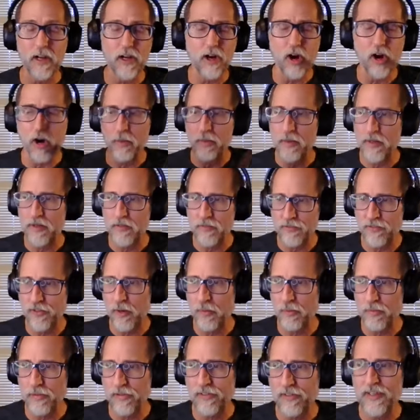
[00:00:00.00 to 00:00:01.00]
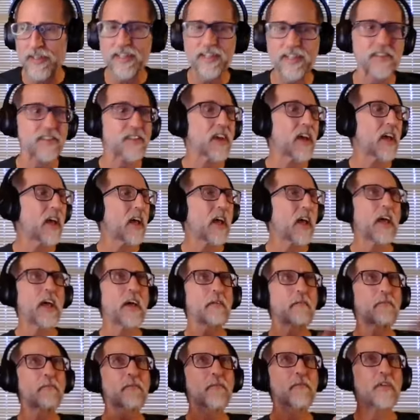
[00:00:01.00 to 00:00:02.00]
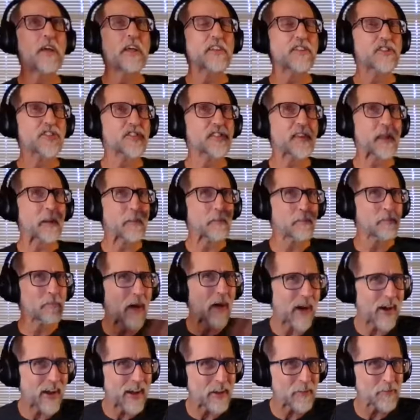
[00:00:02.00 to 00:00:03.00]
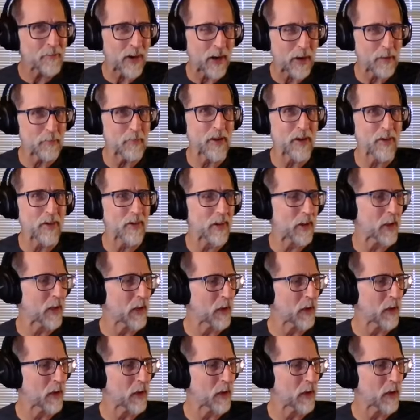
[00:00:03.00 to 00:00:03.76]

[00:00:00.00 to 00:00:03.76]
carbon footprint. It's just that my environmental,